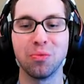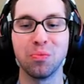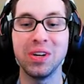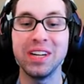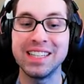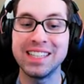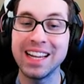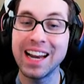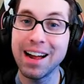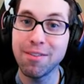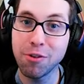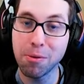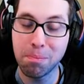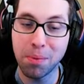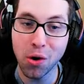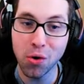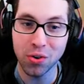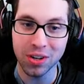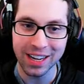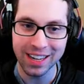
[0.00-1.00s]
We did have a
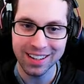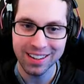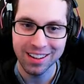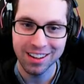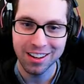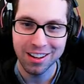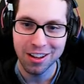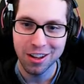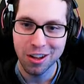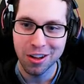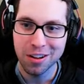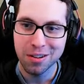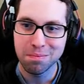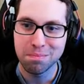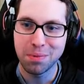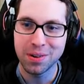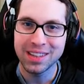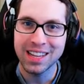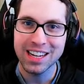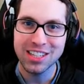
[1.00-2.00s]
bogey,
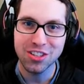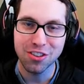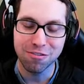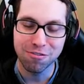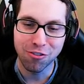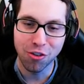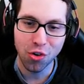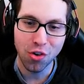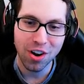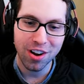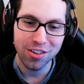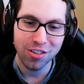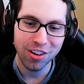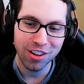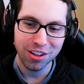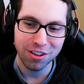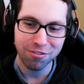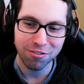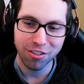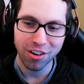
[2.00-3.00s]
but that's a 4-under on
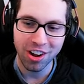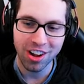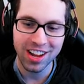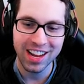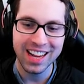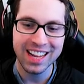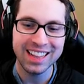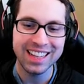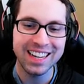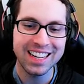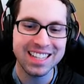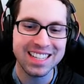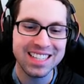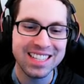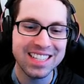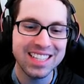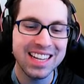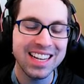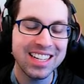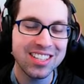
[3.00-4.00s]
the front and then a
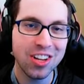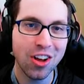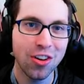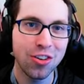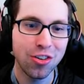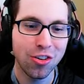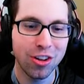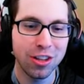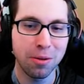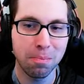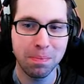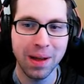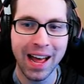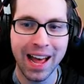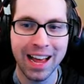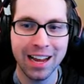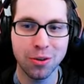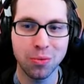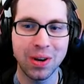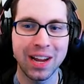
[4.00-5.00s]
6-under on the
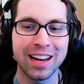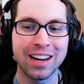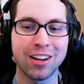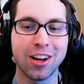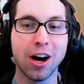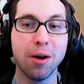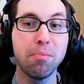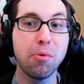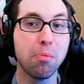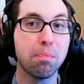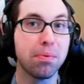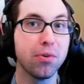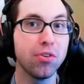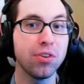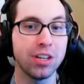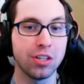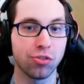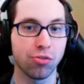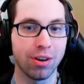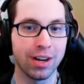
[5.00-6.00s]
back. We had a couple
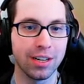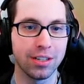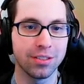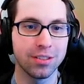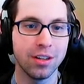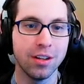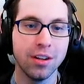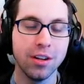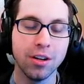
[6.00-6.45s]
birdie trains.